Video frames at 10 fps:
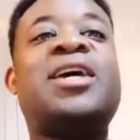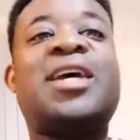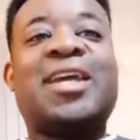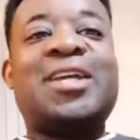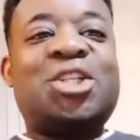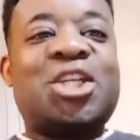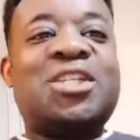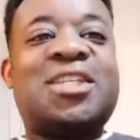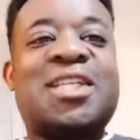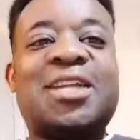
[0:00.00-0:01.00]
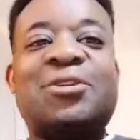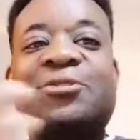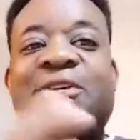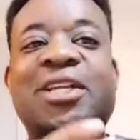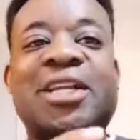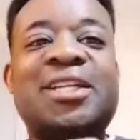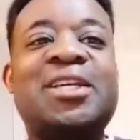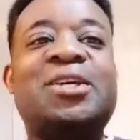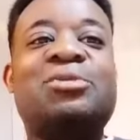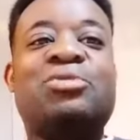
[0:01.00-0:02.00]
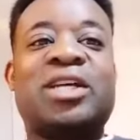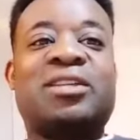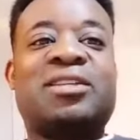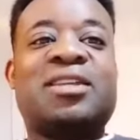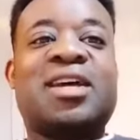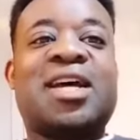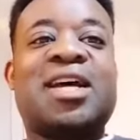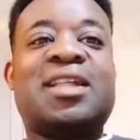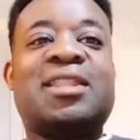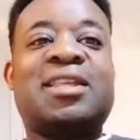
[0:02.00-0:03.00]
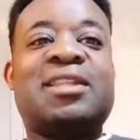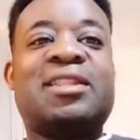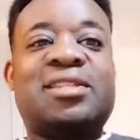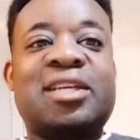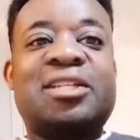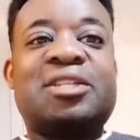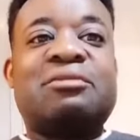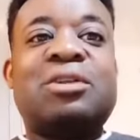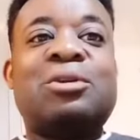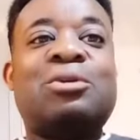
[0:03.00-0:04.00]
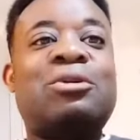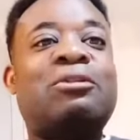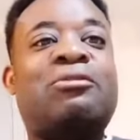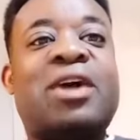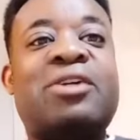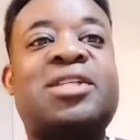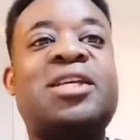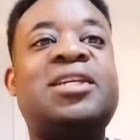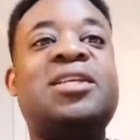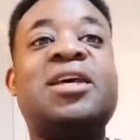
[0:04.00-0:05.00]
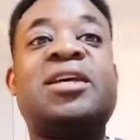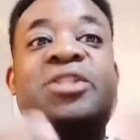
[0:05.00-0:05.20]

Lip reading: Again, Jesus had a run-in with the teachers of the law and the Pharisees.